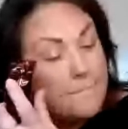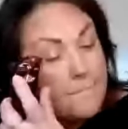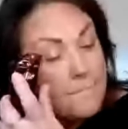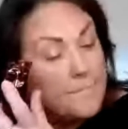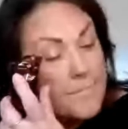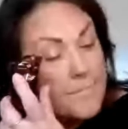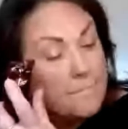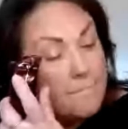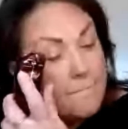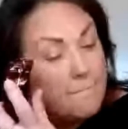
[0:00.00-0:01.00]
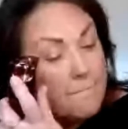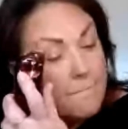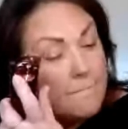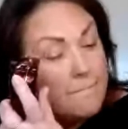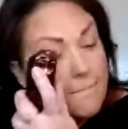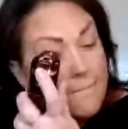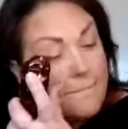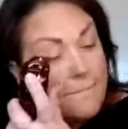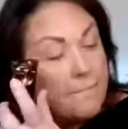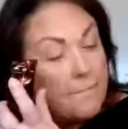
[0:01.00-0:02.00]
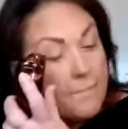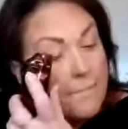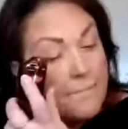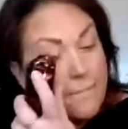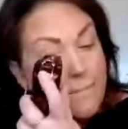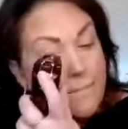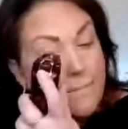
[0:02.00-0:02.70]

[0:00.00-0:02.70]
(silence)